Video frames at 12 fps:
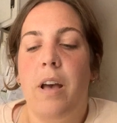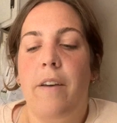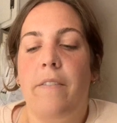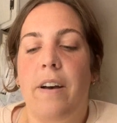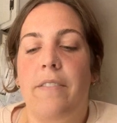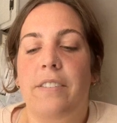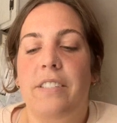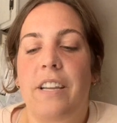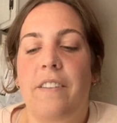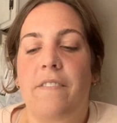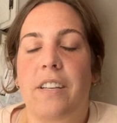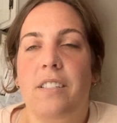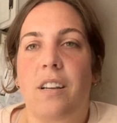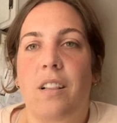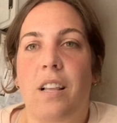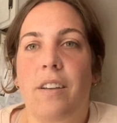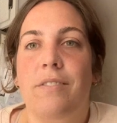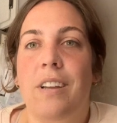obviously invested a
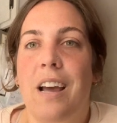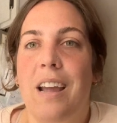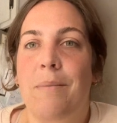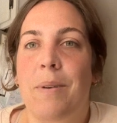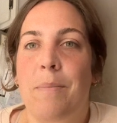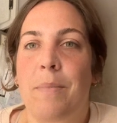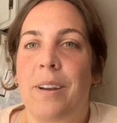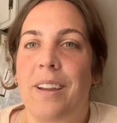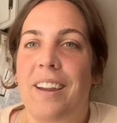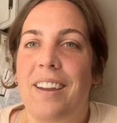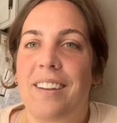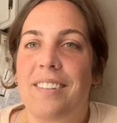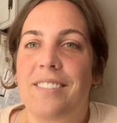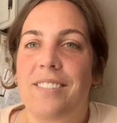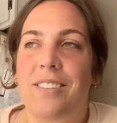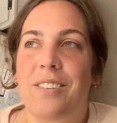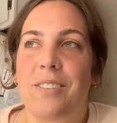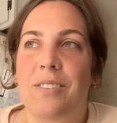lot of time and money
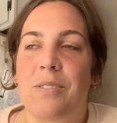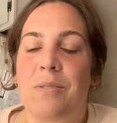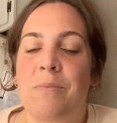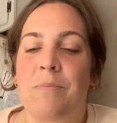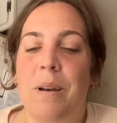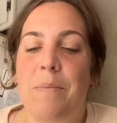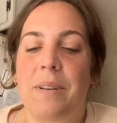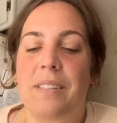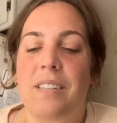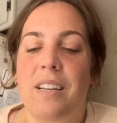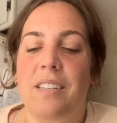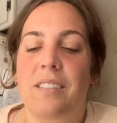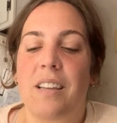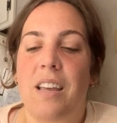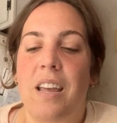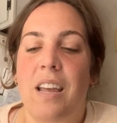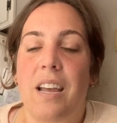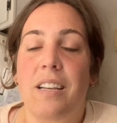into my business,
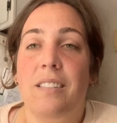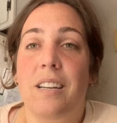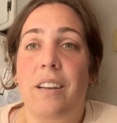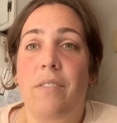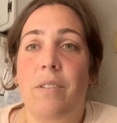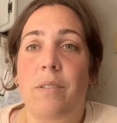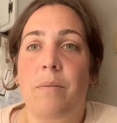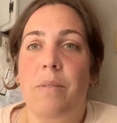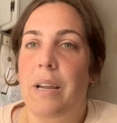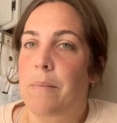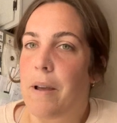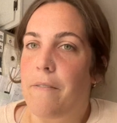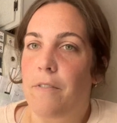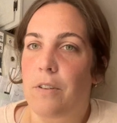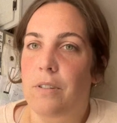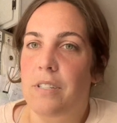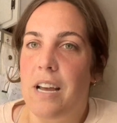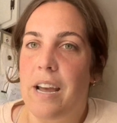and it's not even like my
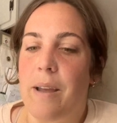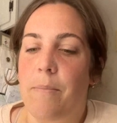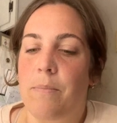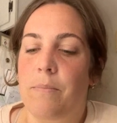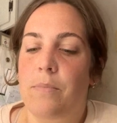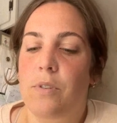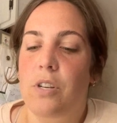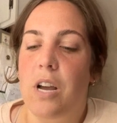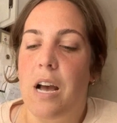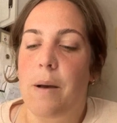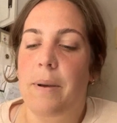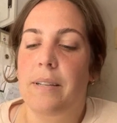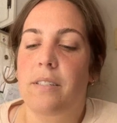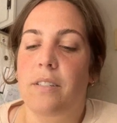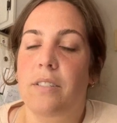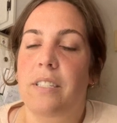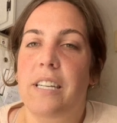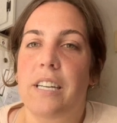full-time job. I
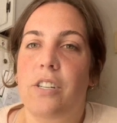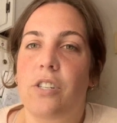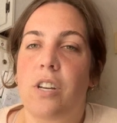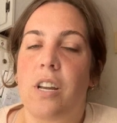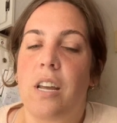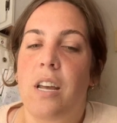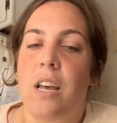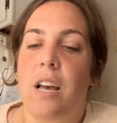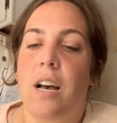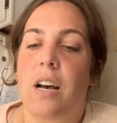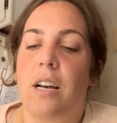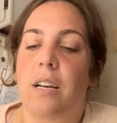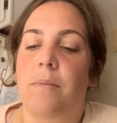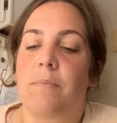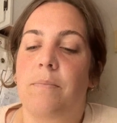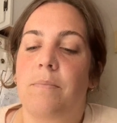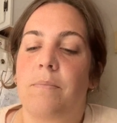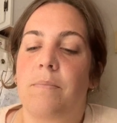still teach,
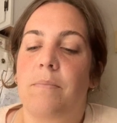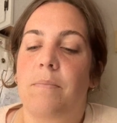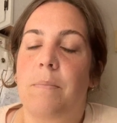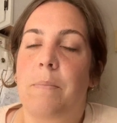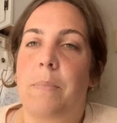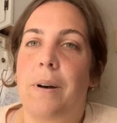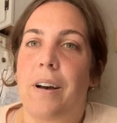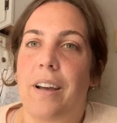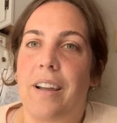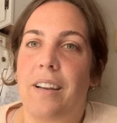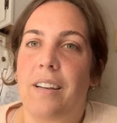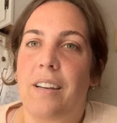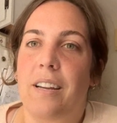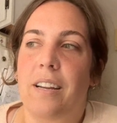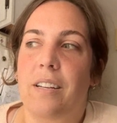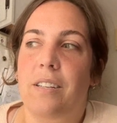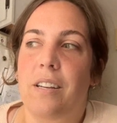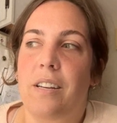but
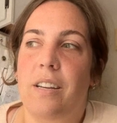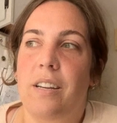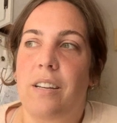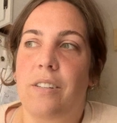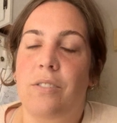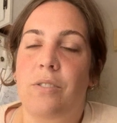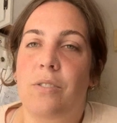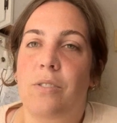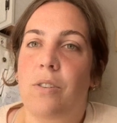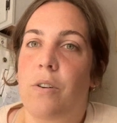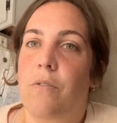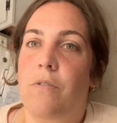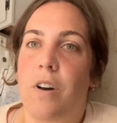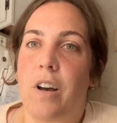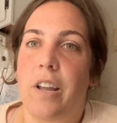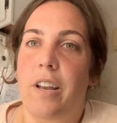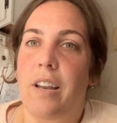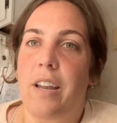it is so
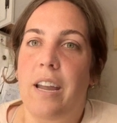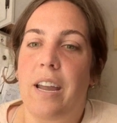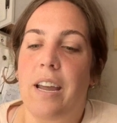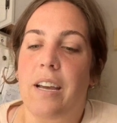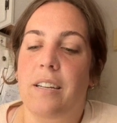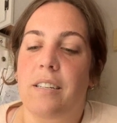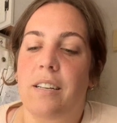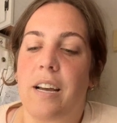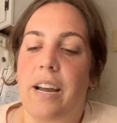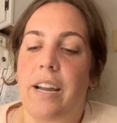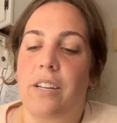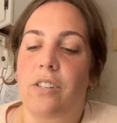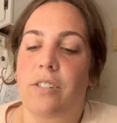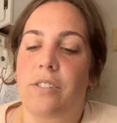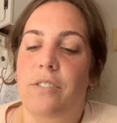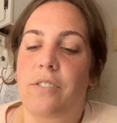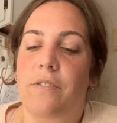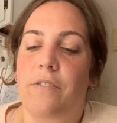fun, and I
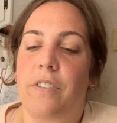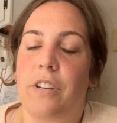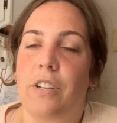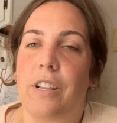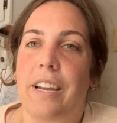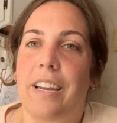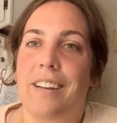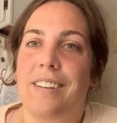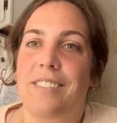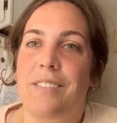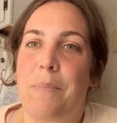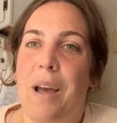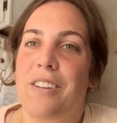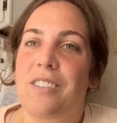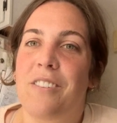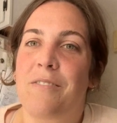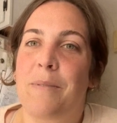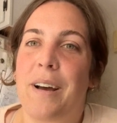just feel like it is a
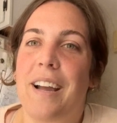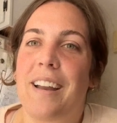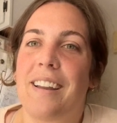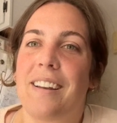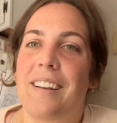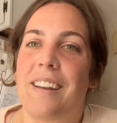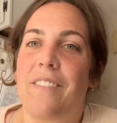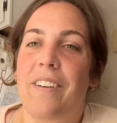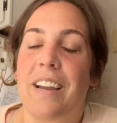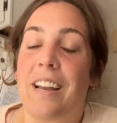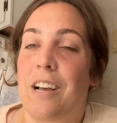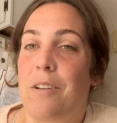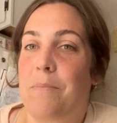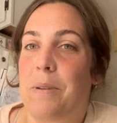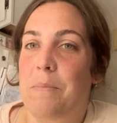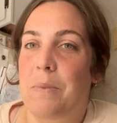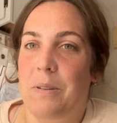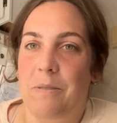passion of mine, and if I can help
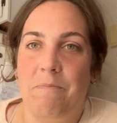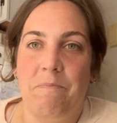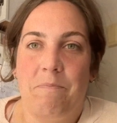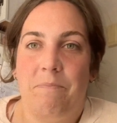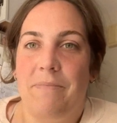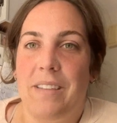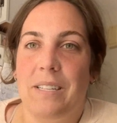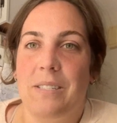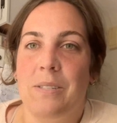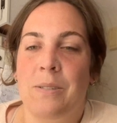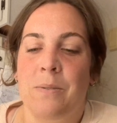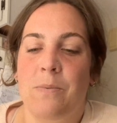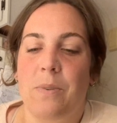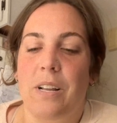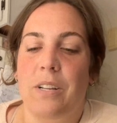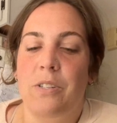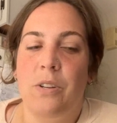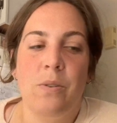people, that's what
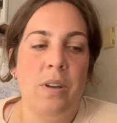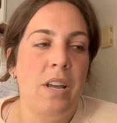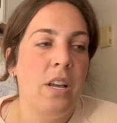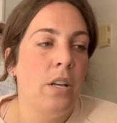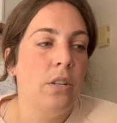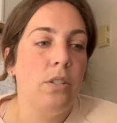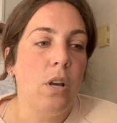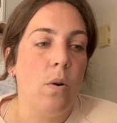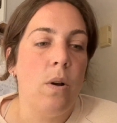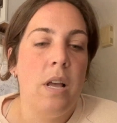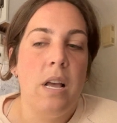I'll do. So